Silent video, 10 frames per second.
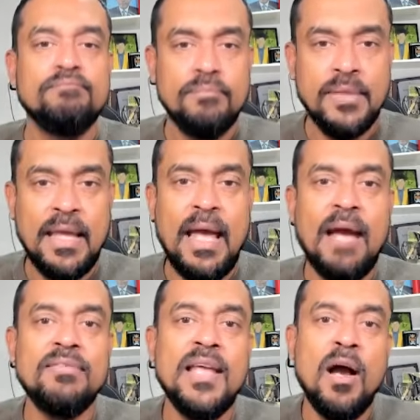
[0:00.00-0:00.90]
they
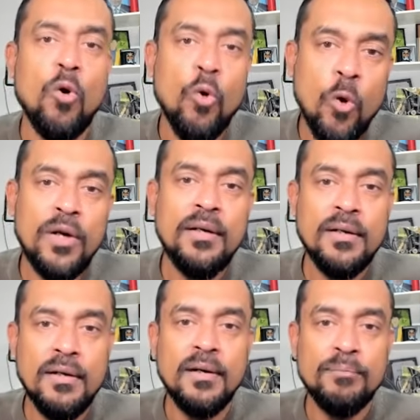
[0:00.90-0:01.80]
have their own
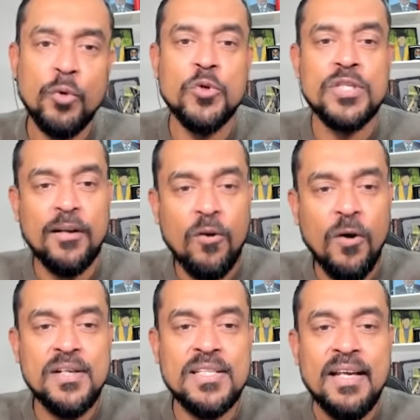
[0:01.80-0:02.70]
pros and
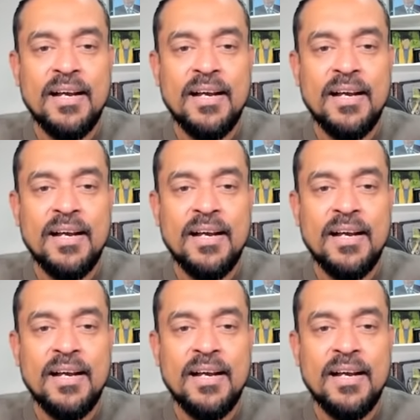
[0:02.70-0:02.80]
cons.